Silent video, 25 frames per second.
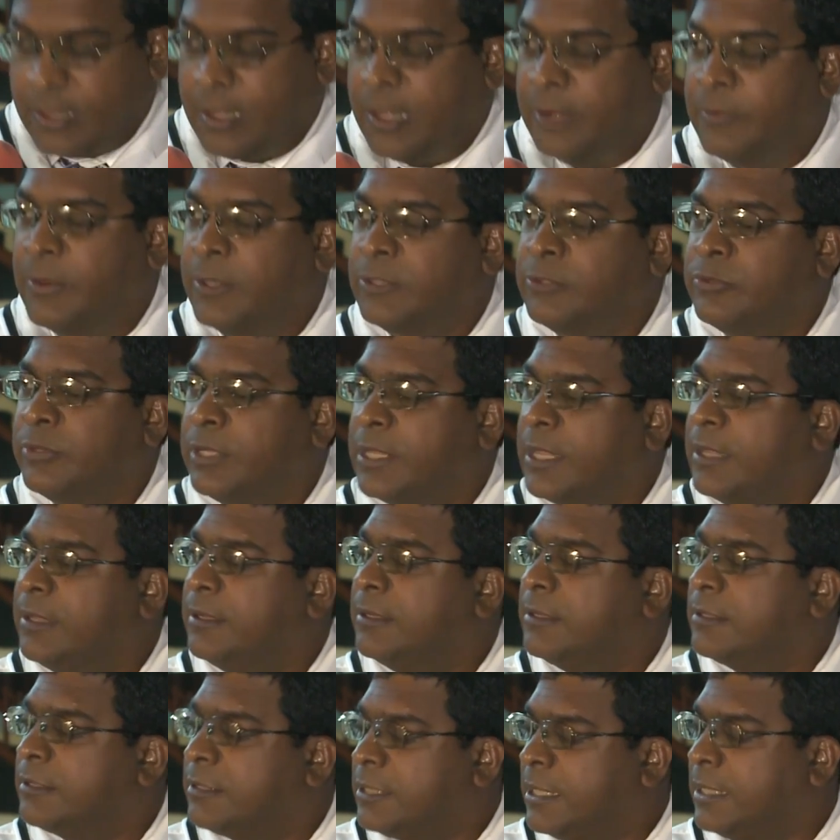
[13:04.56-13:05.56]
I want to
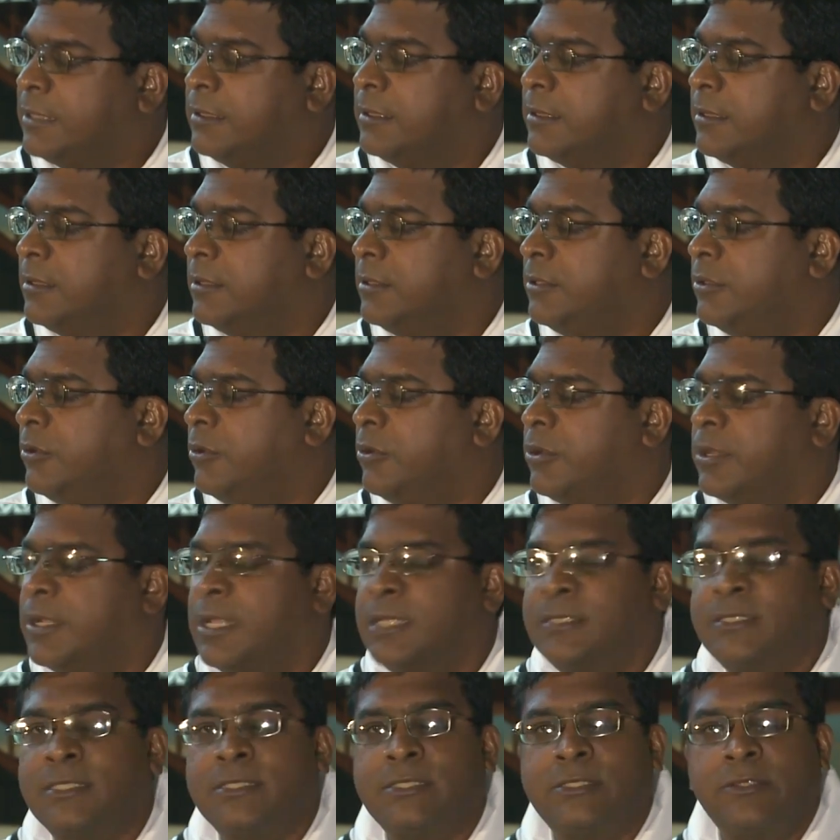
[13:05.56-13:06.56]
again thank the
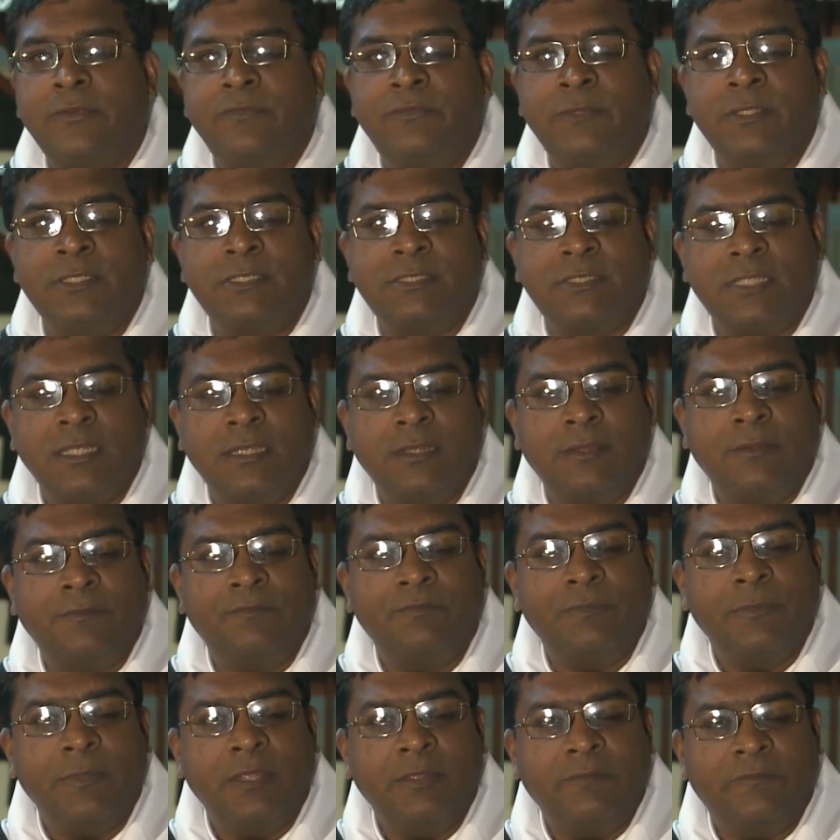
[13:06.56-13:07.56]
organizers of this
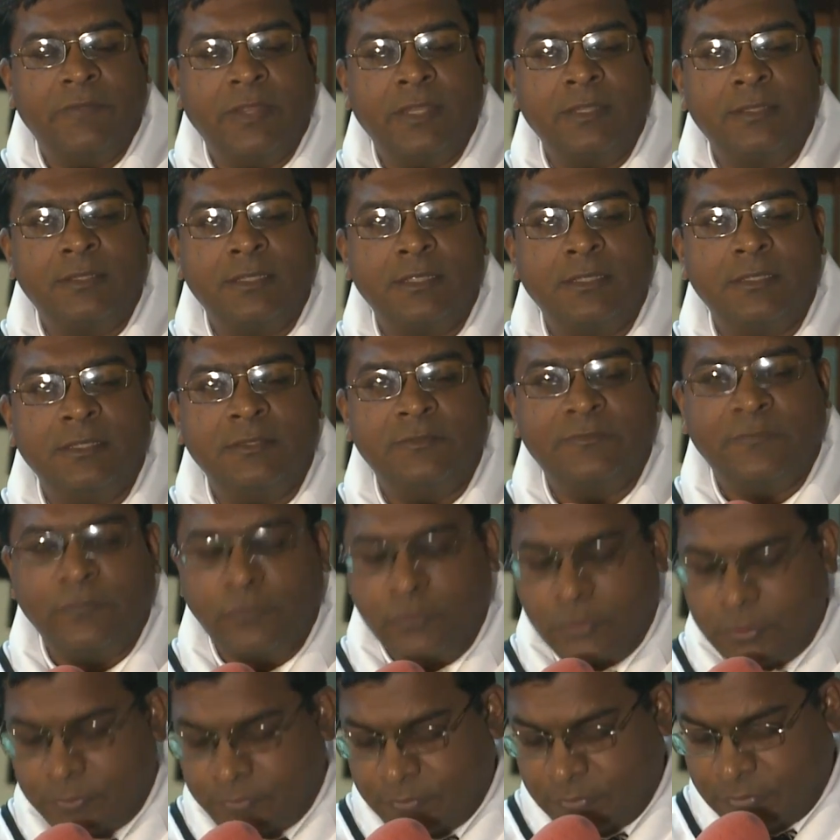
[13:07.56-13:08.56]
event, this
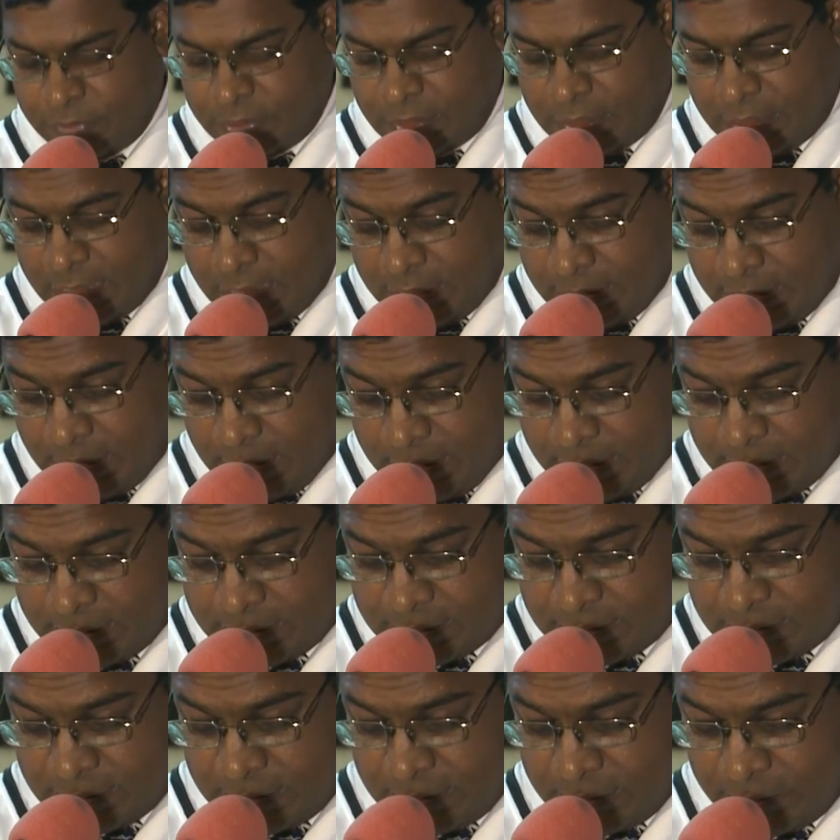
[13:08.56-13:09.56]
forum, the Gale
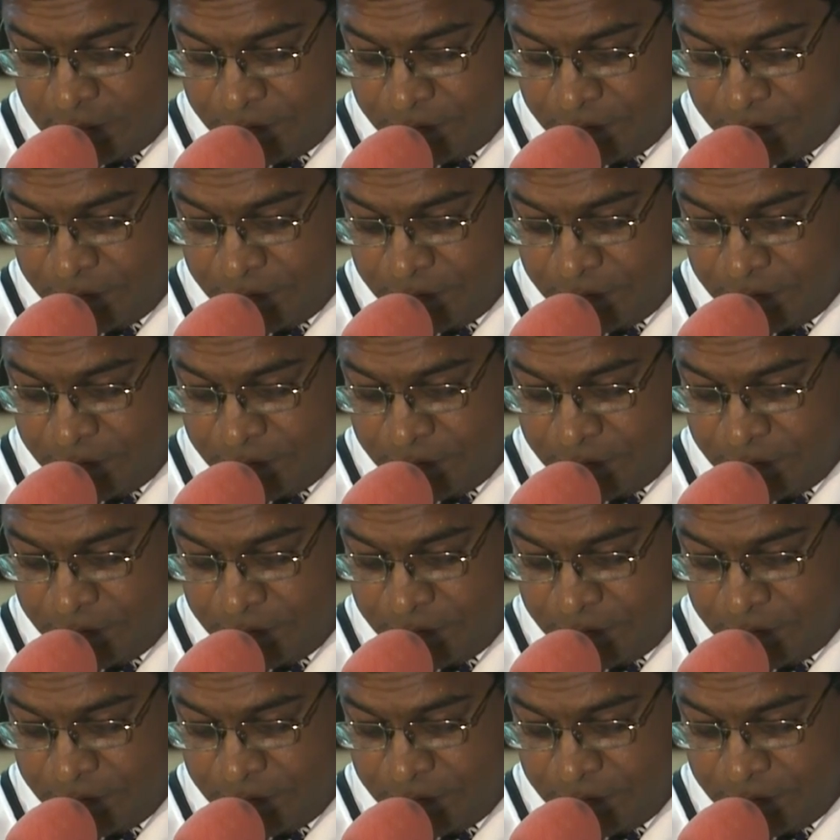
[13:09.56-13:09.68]
Guides